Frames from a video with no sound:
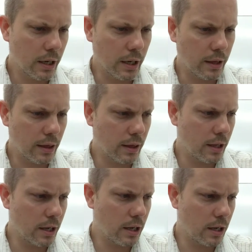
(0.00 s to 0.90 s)
And I
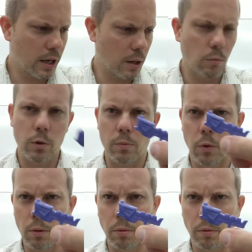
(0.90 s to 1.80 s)
think he came with
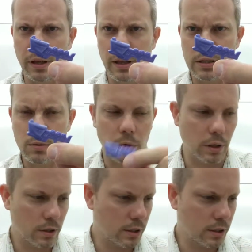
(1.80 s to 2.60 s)
probably this one,